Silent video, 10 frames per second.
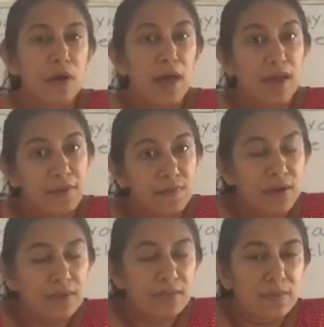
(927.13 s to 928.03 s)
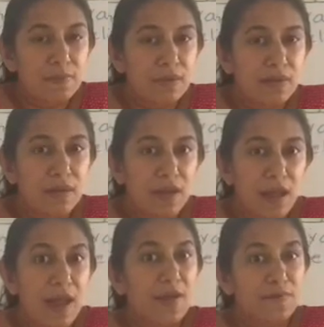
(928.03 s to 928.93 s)
advisable
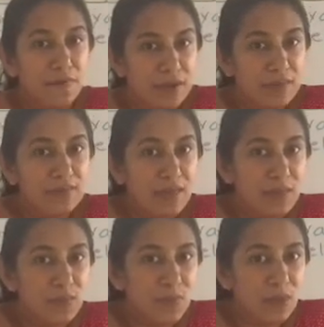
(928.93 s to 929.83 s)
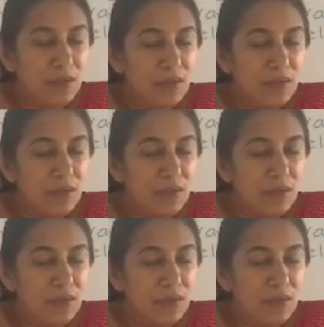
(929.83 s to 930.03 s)
and wise as well.